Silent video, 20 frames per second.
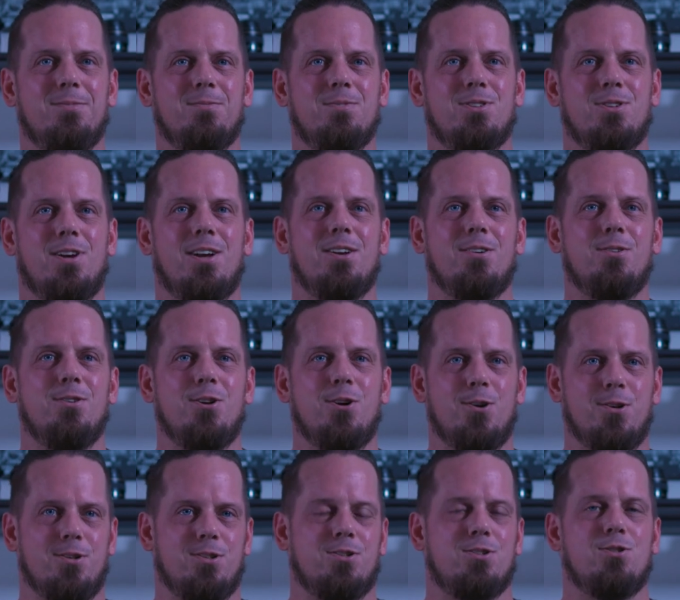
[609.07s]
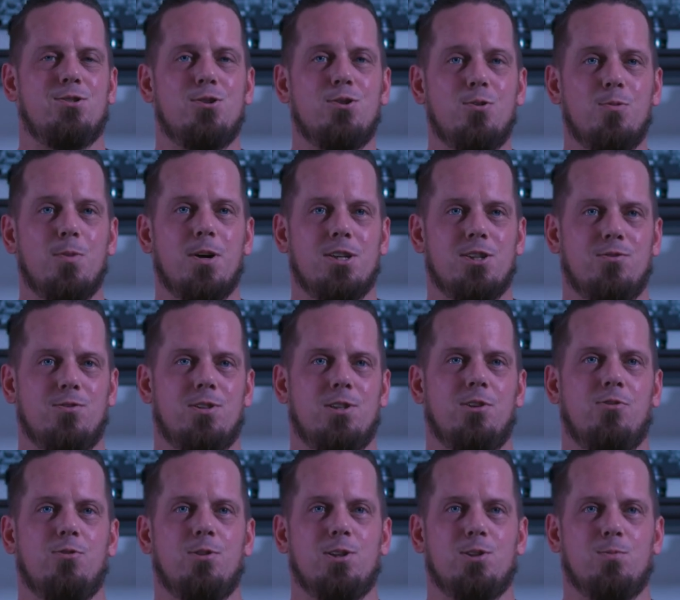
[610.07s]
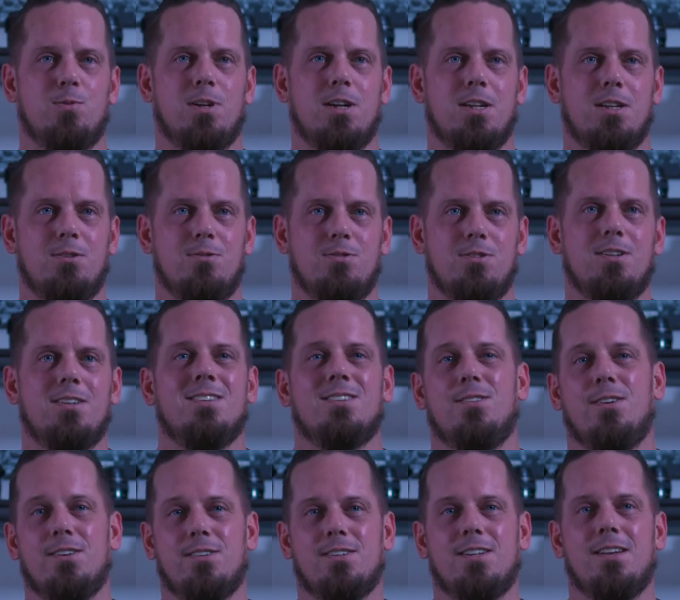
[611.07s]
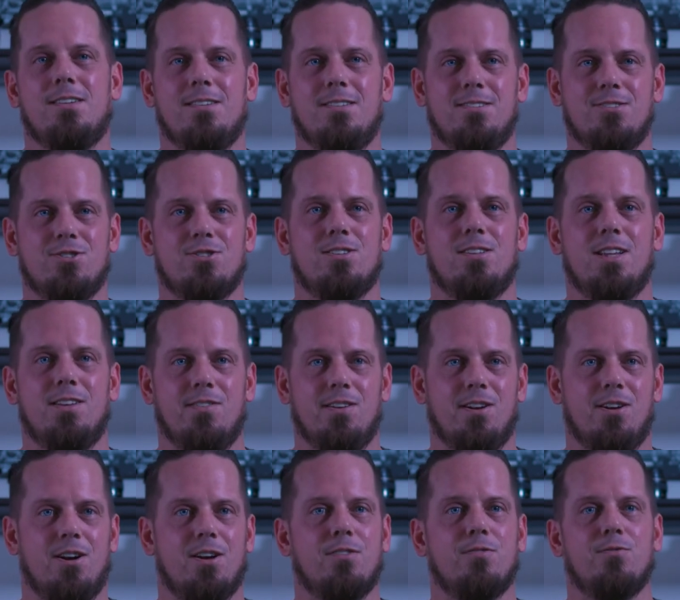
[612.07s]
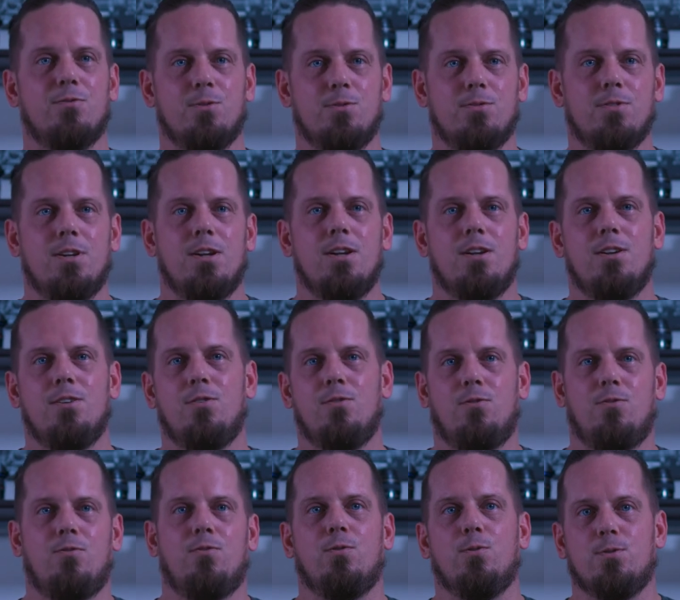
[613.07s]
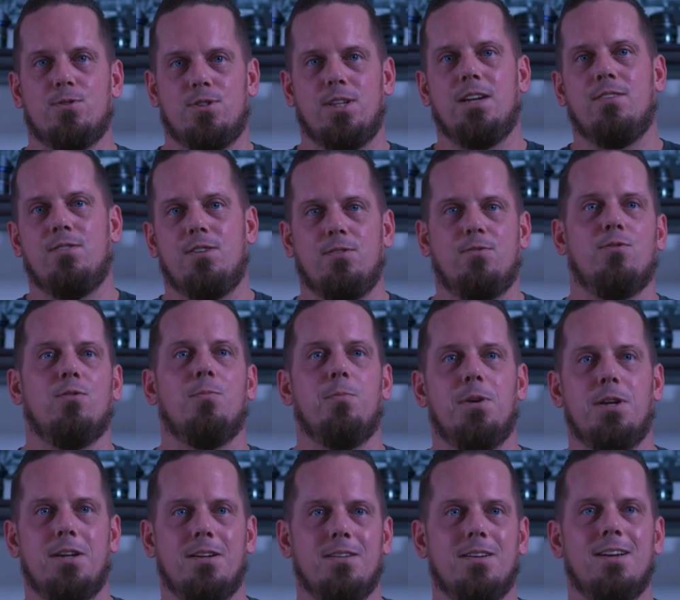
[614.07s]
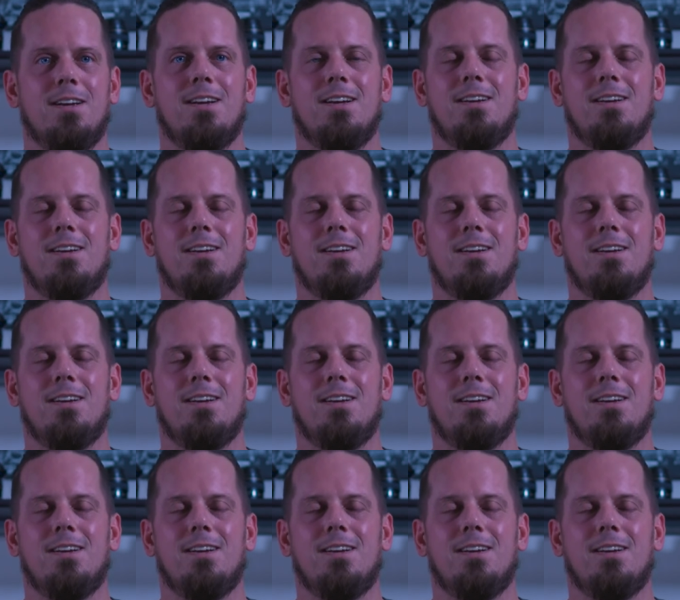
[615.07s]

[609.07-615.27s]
So I don't notice too much of a difference when I use it. So I tend to just leave it on for safety for me.